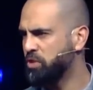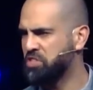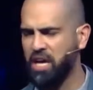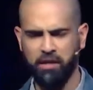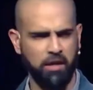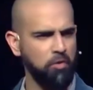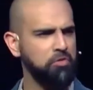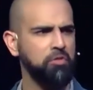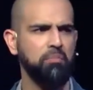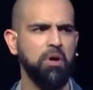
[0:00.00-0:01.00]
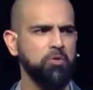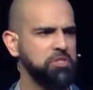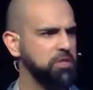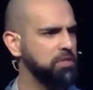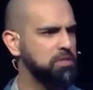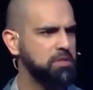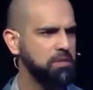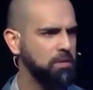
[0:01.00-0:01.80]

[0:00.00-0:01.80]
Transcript: just kind of go through the motions.